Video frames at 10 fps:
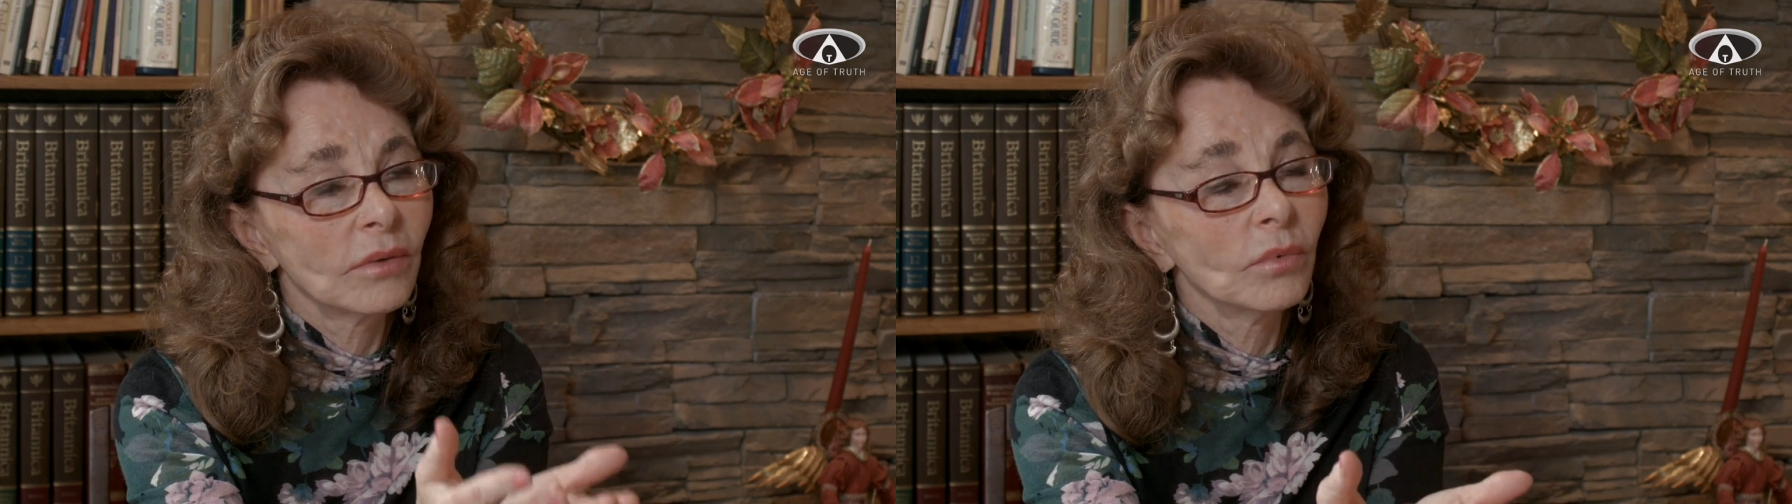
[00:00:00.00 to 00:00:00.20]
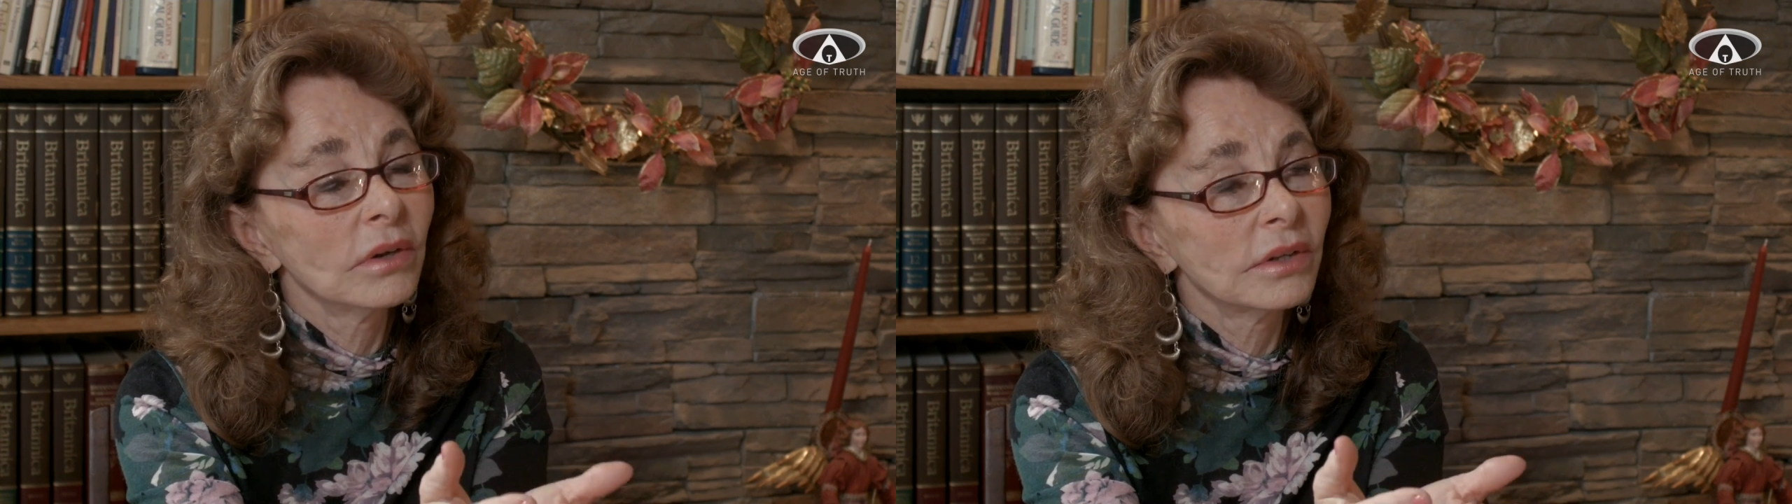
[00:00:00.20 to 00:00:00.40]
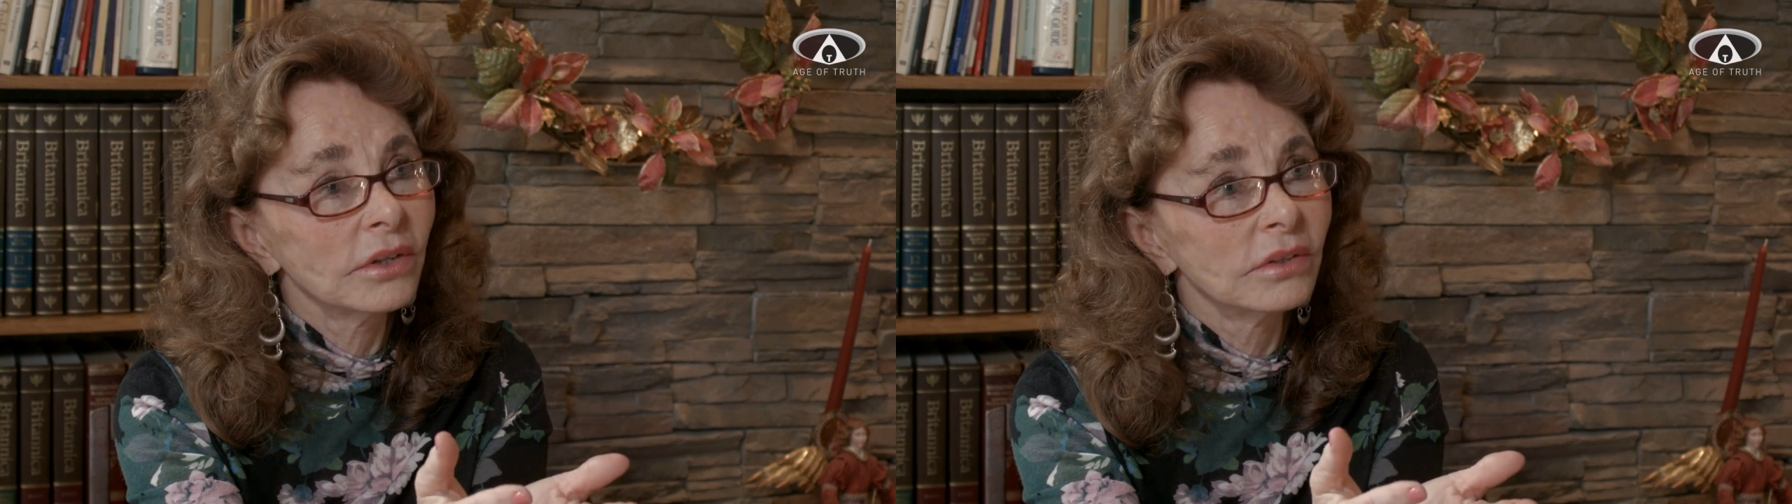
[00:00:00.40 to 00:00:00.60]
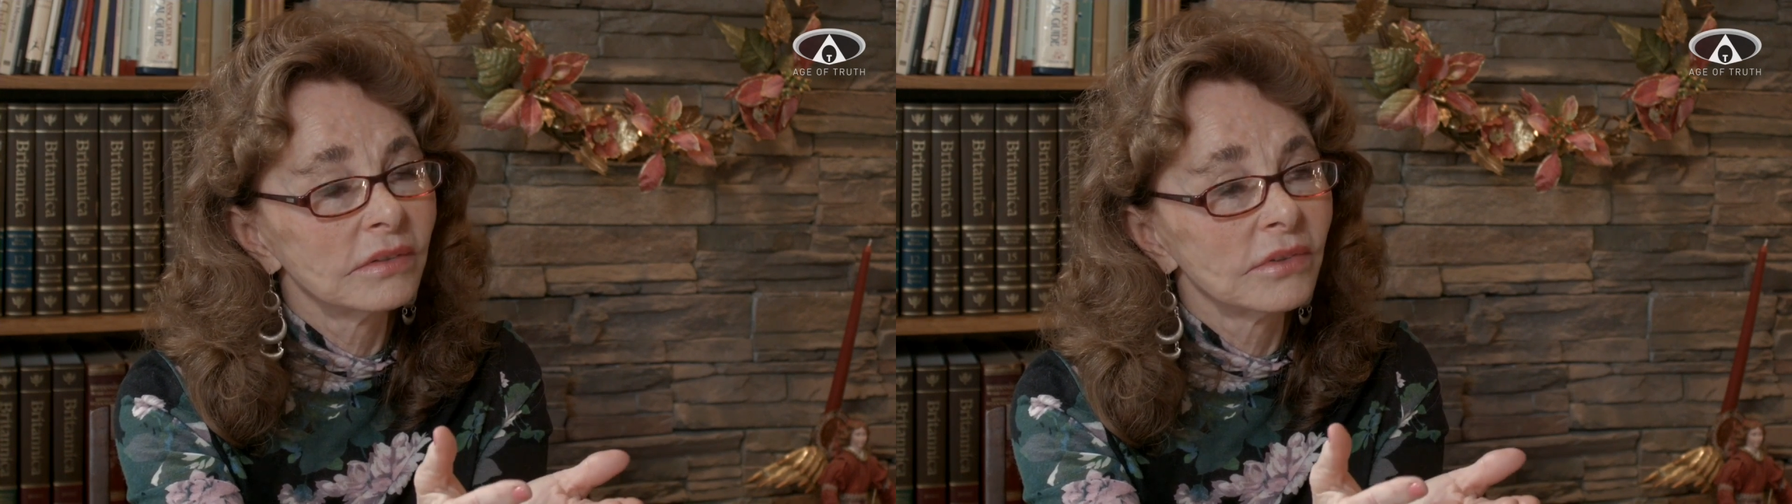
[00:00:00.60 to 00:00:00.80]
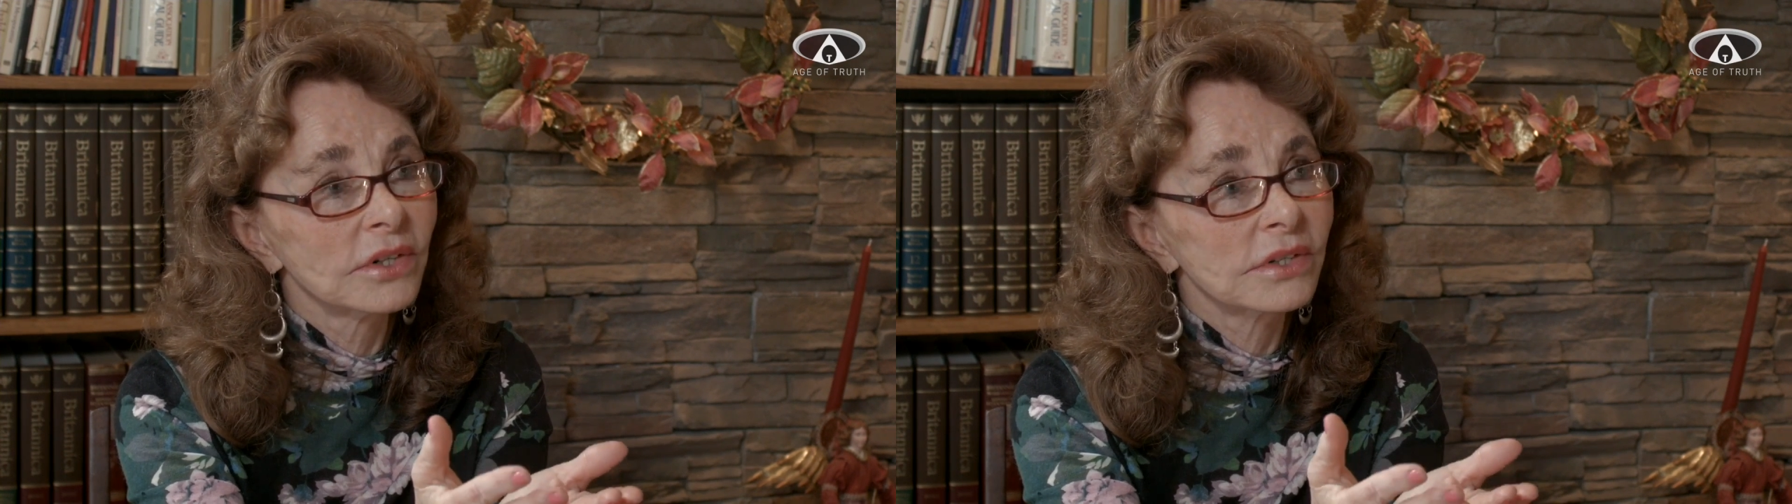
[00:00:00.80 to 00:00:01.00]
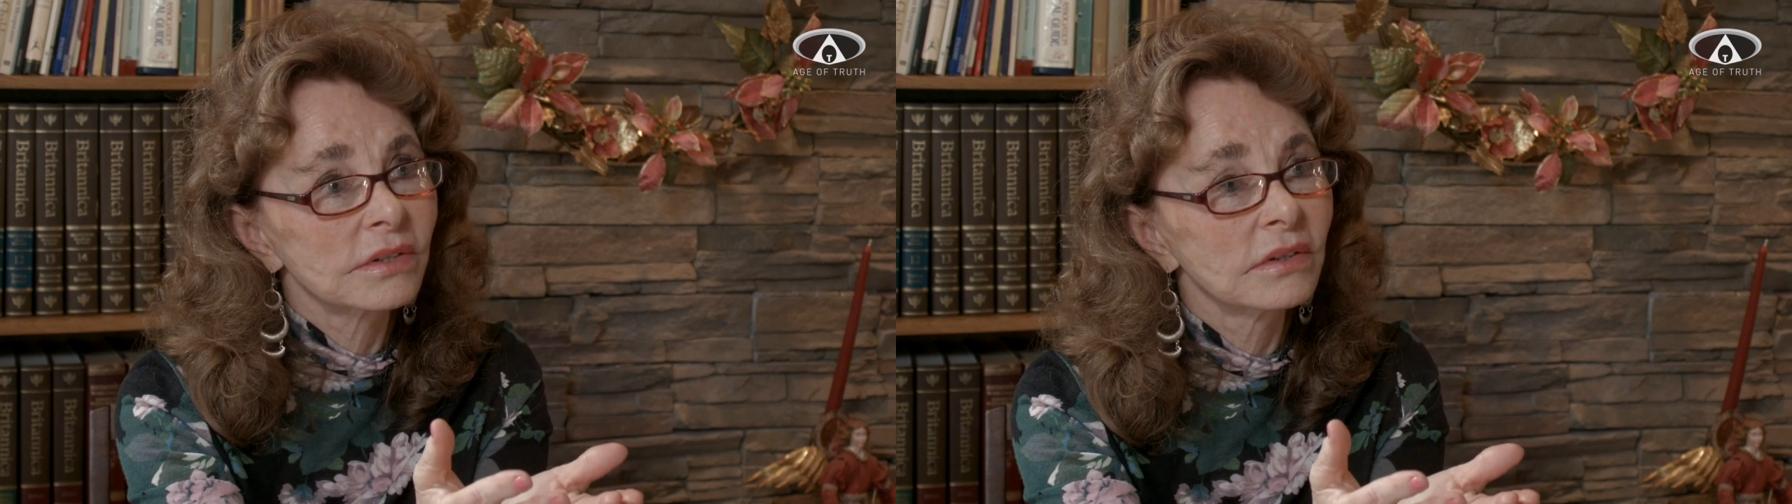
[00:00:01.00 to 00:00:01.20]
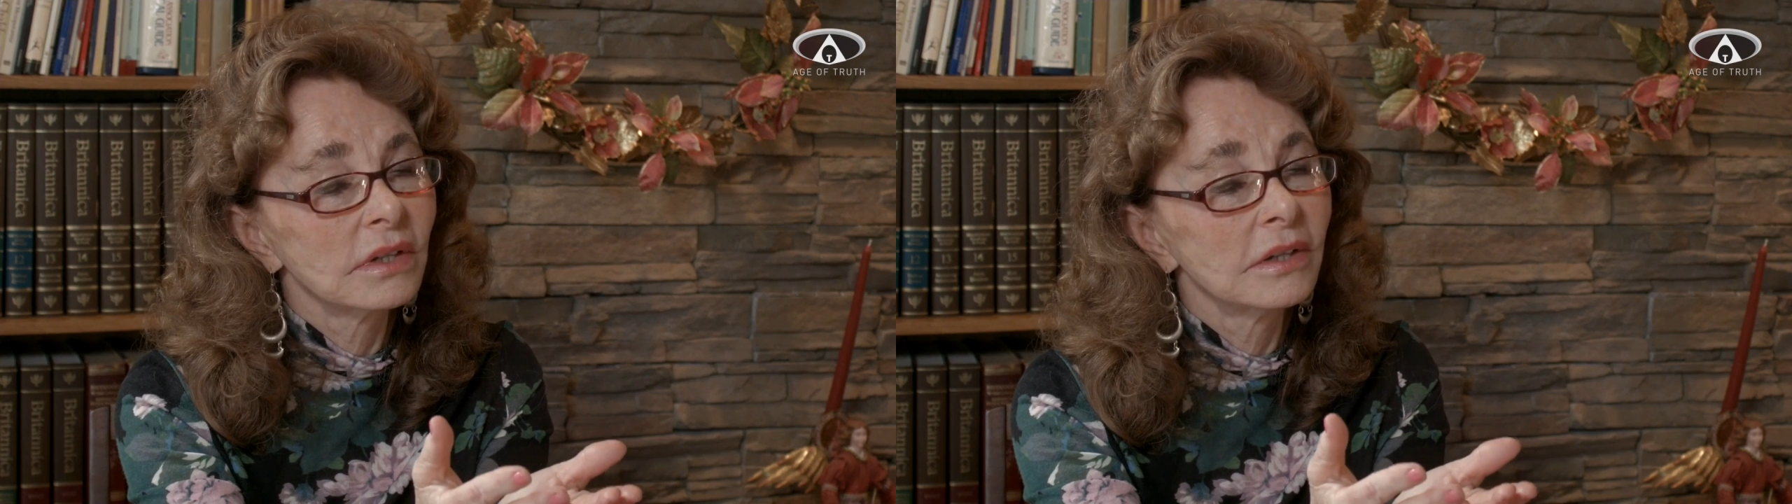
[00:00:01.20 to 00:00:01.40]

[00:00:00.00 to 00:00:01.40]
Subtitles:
and we're in a universe,